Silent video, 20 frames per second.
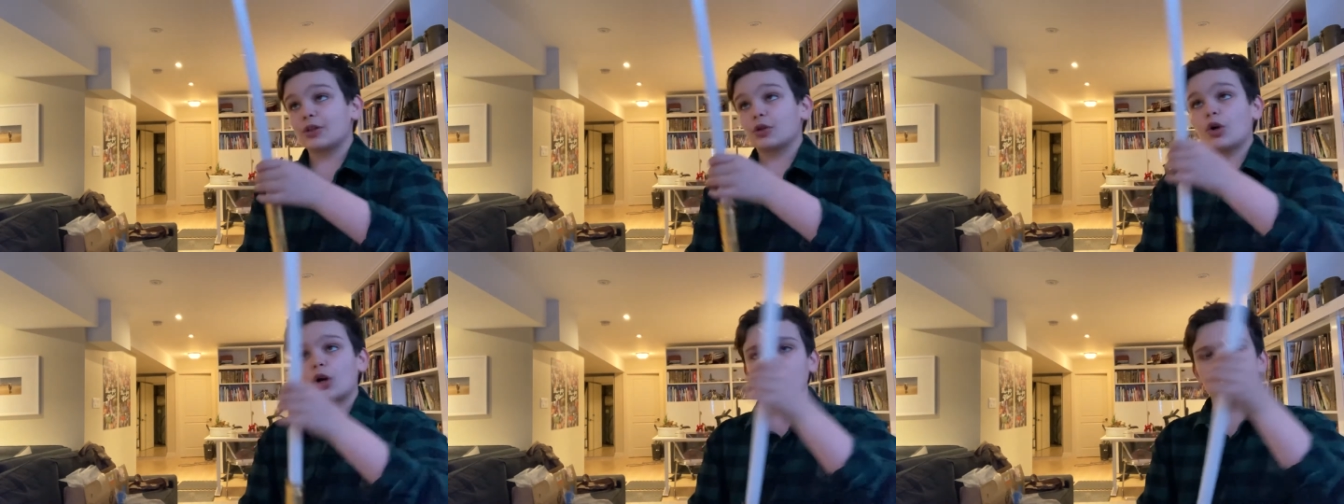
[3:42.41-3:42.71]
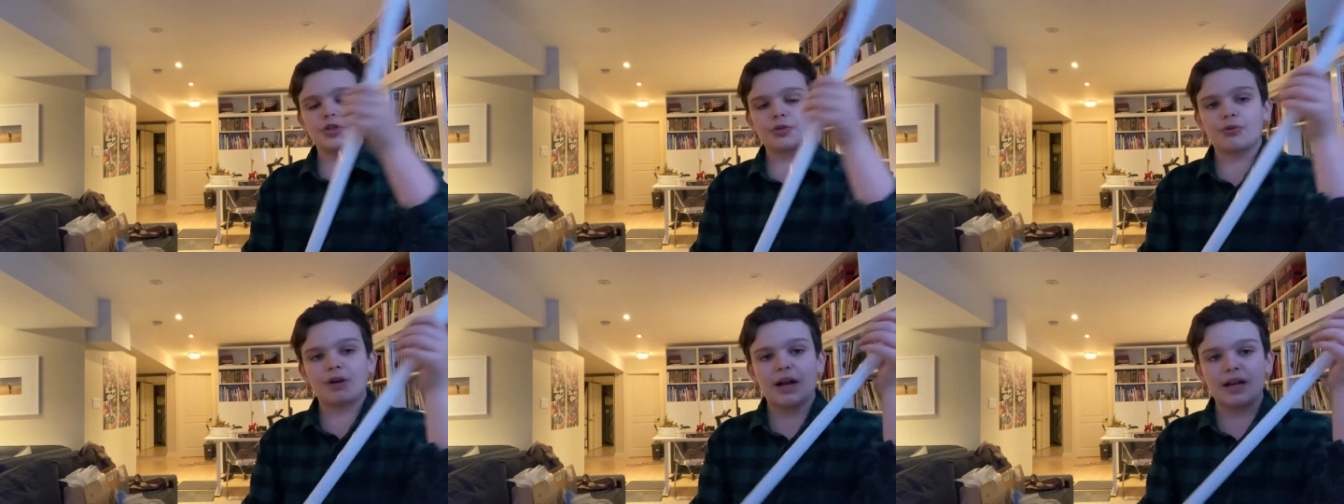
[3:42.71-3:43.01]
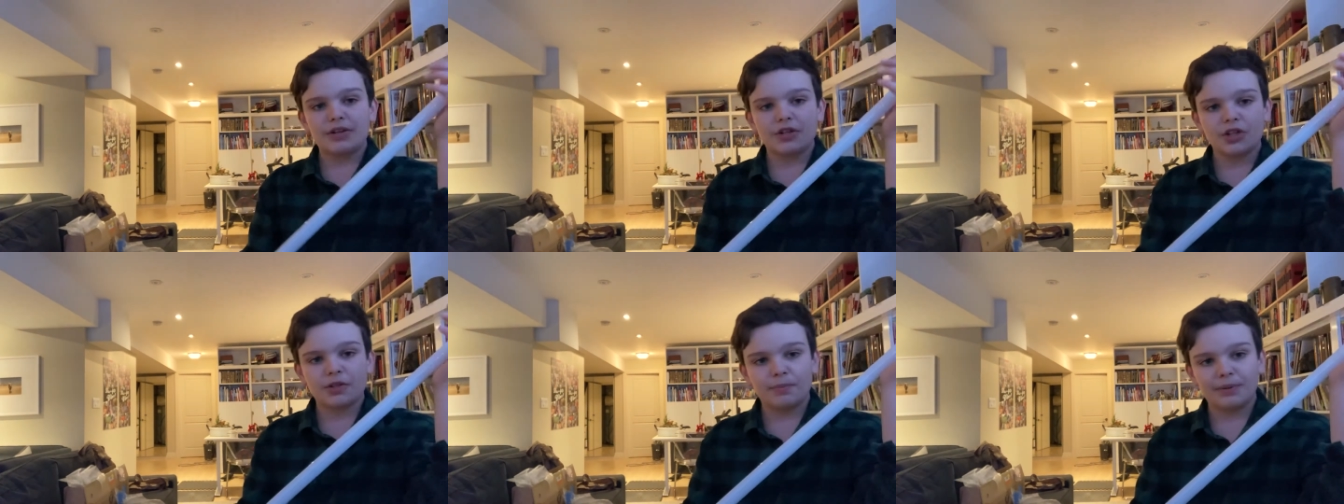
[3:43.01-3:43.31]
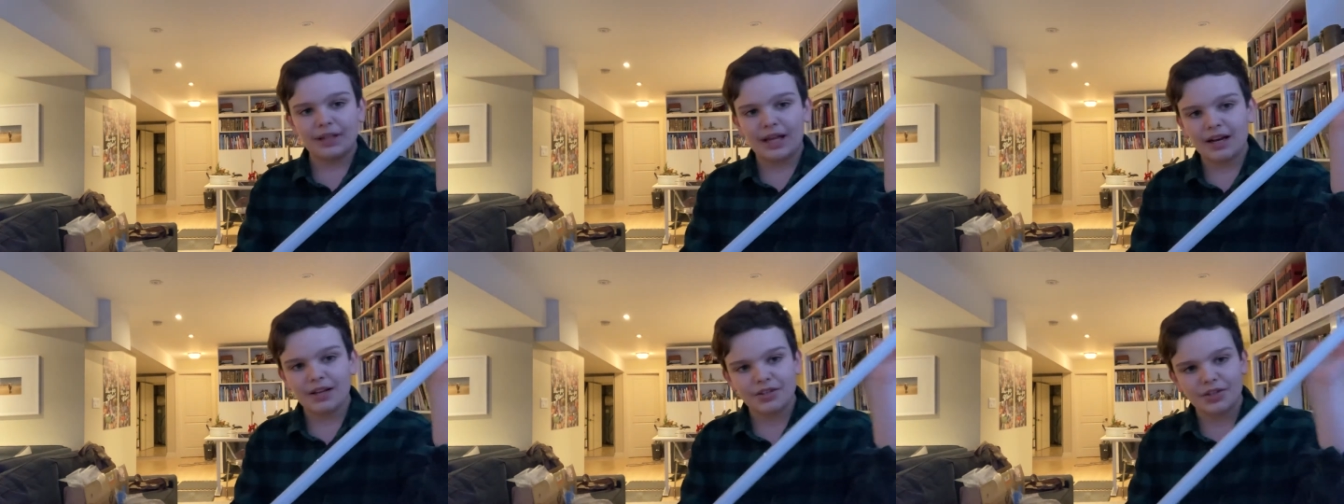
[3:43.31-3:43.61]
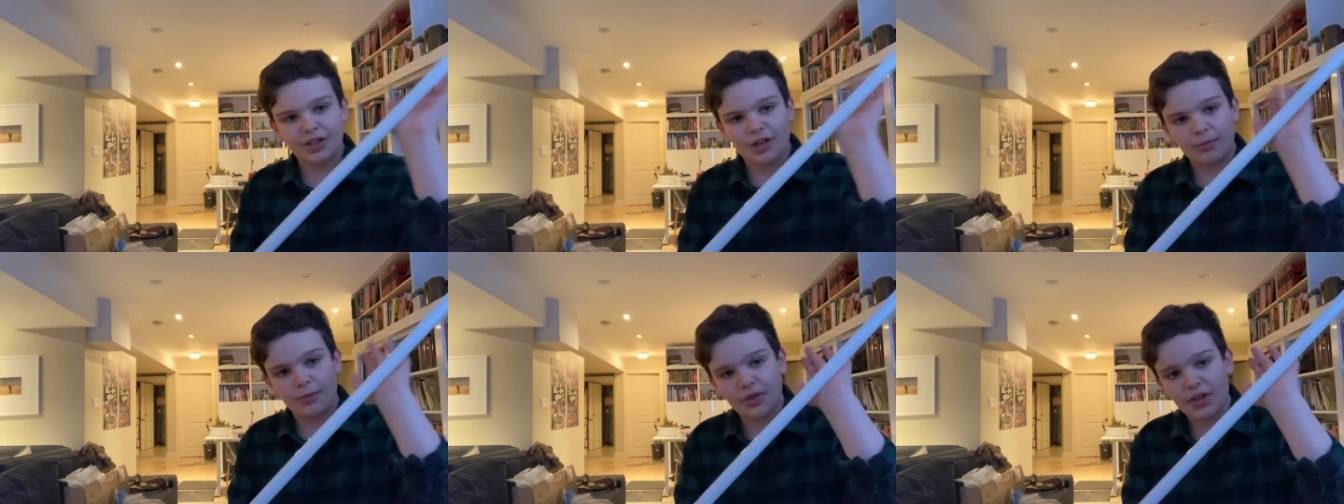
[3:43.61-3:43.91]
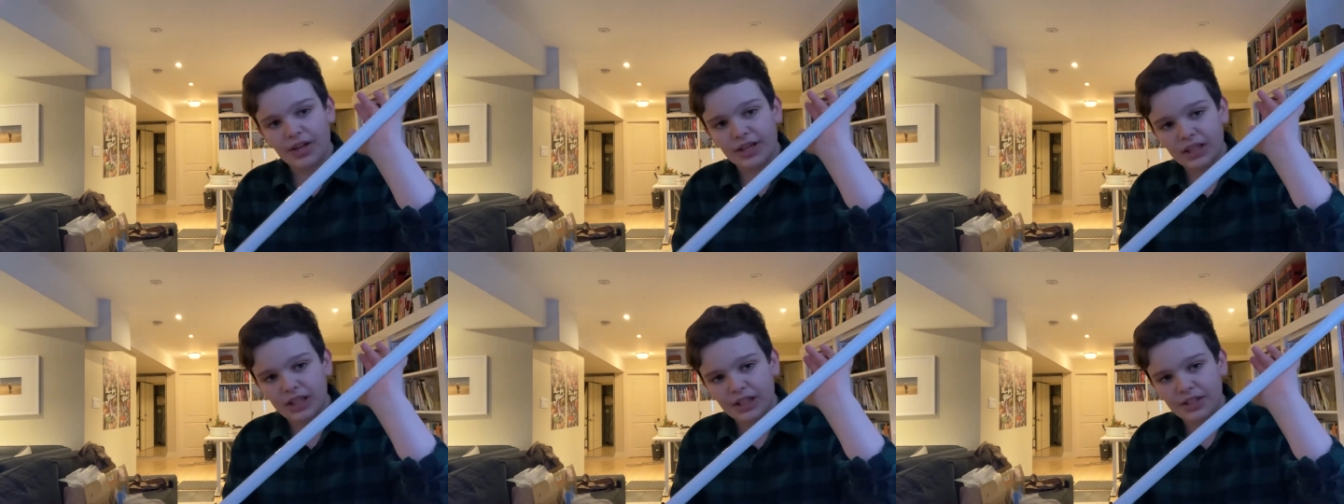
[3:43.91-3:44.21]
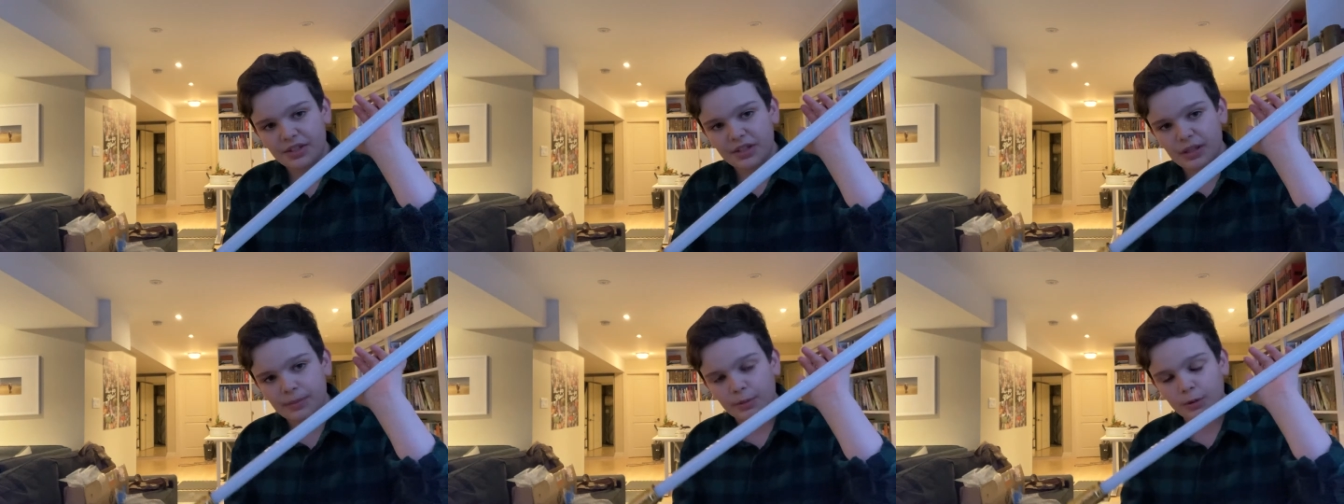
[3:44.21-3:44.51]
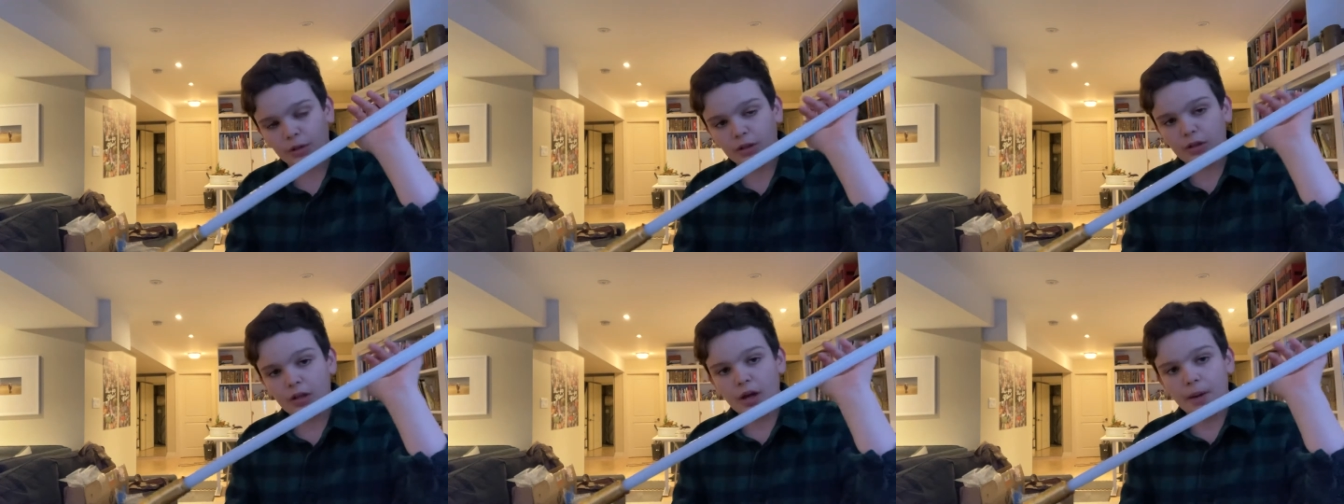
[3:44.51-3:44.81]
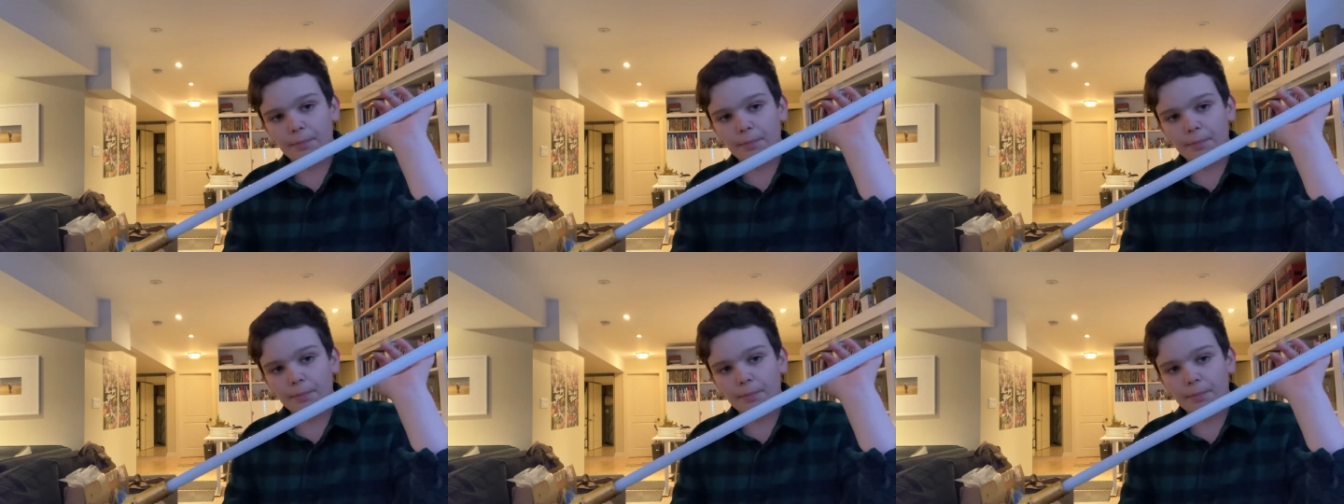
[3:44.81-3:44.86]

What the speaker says: There are scratches, but that is to come with any lightsaber.